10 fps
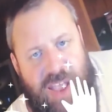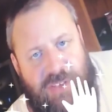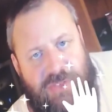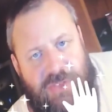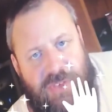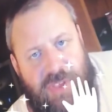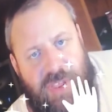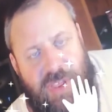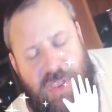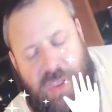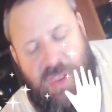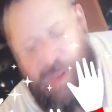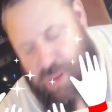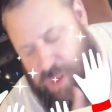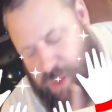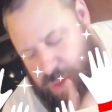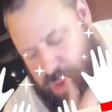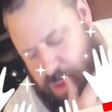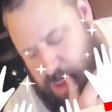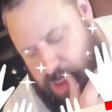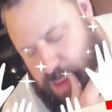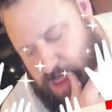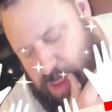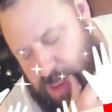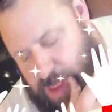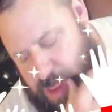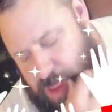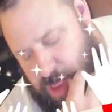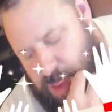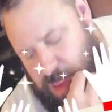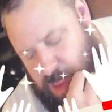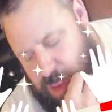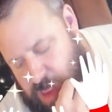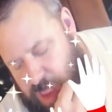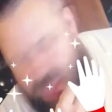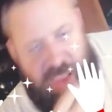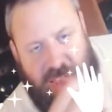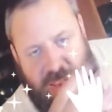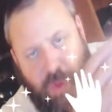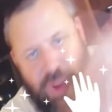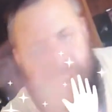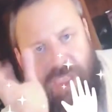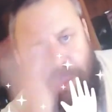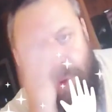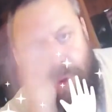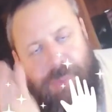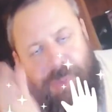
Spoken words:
I won't even call you my friend. And I won't ever say I love you.